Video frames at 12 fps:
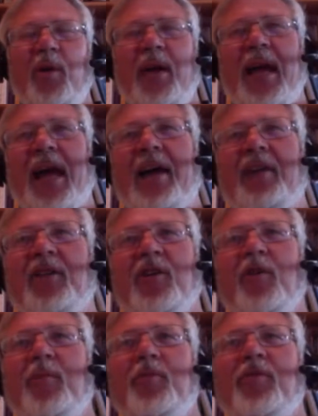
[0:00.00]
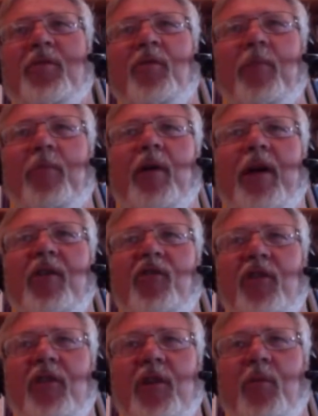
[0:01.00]
had terms of
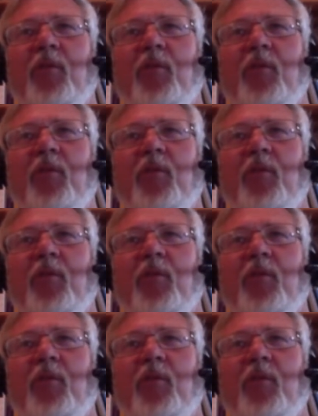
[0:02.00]
reparation that